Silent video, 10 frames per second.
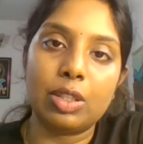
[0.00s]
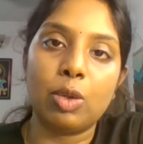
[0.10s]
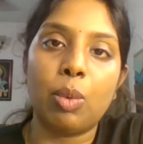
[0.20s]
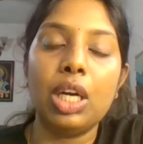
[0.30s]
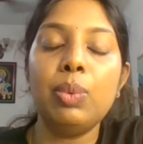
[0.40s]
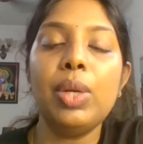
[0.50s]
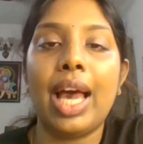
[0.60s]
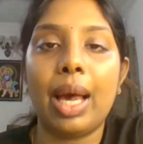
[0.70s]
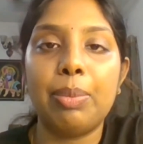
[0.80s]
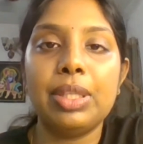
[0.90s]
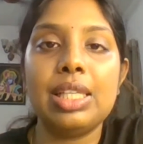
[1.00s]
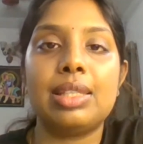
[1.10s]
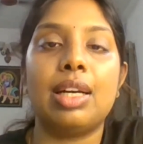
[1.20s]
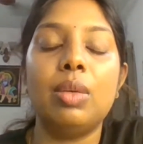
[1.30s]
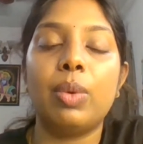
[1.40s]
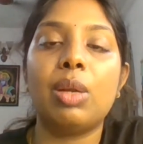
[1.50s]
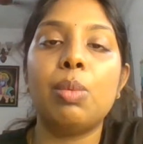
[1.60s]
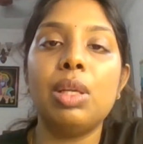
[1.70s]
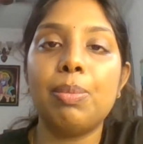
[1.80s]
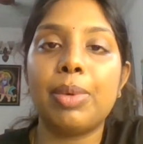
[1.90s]
So what will happen is that
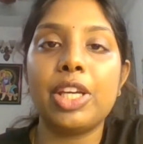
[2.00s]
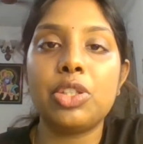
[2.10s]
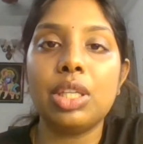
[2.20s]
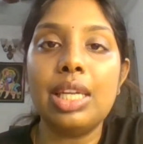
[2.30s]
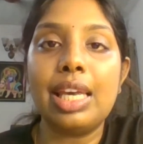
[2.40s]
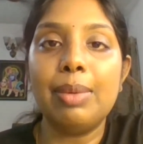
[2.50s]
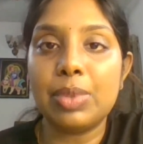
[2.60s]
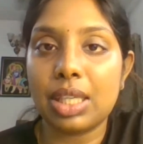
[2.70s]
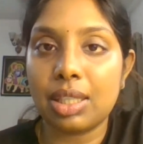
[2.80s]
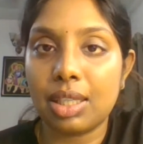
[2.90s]
whenever a patient keeps